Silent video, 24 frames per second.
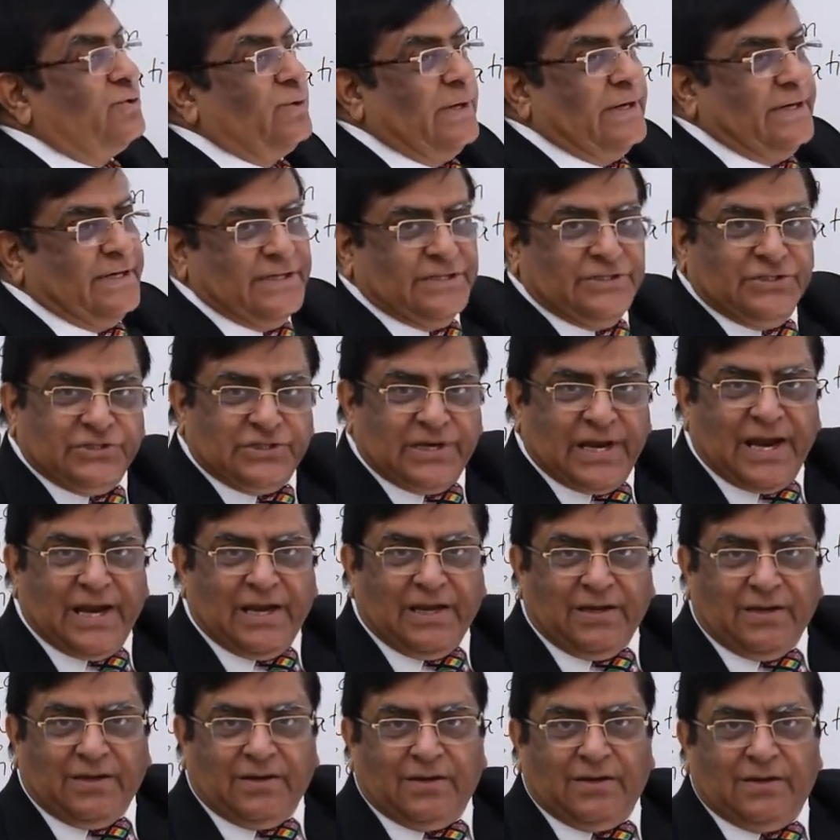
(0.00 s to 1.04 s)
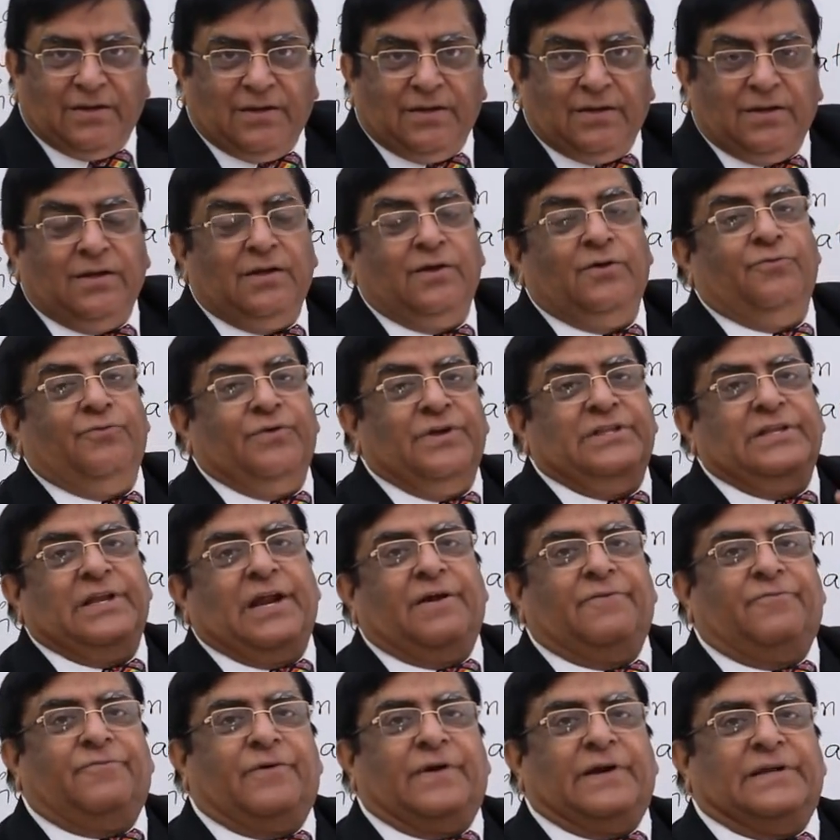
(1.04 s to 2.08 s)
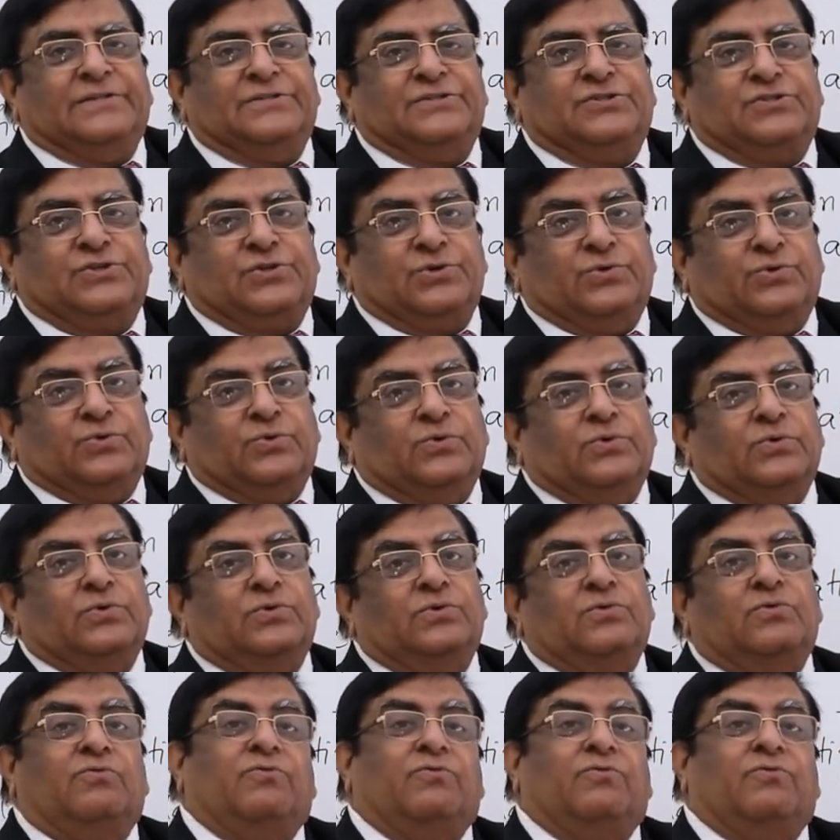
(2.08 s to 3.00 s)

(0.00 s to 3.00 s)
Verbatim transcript: to understand with reference to